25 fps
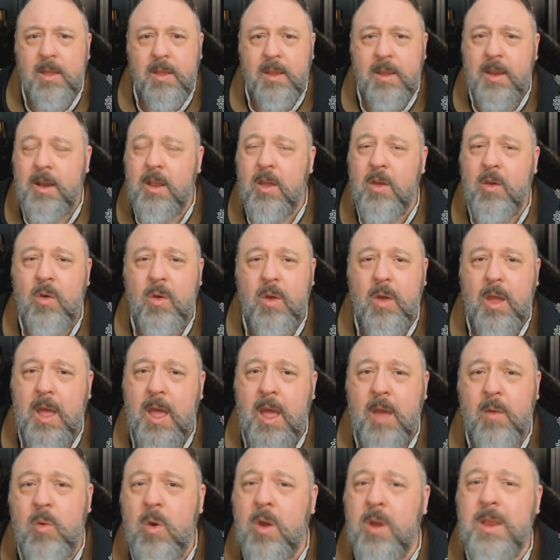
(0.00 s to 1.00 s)
you know,
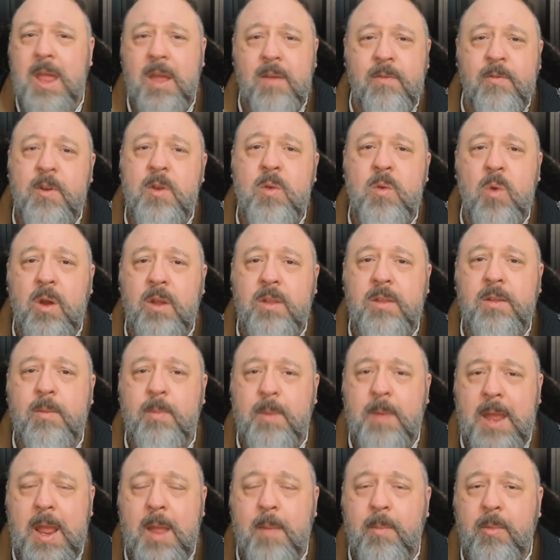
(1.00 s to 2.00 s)
I want everyone to
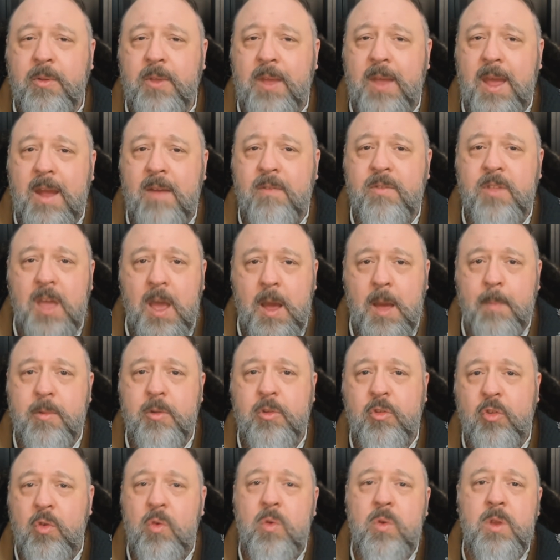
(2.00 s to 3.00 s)
be able to have the
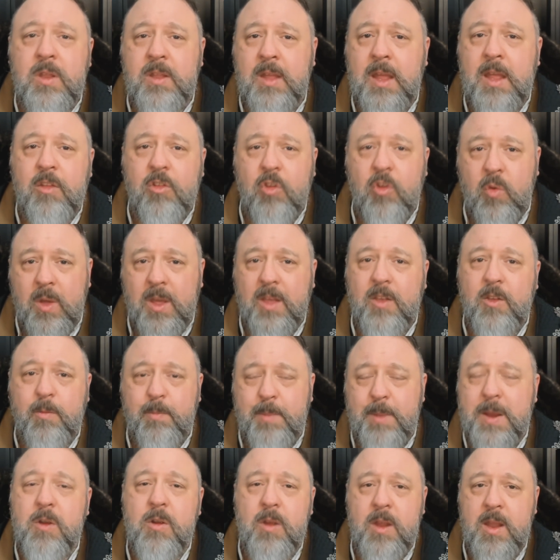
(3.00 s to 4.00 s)
opportunity to
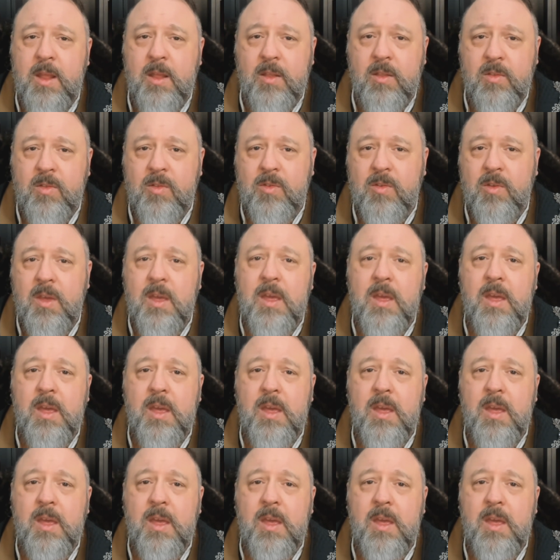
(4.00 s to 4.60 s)
experience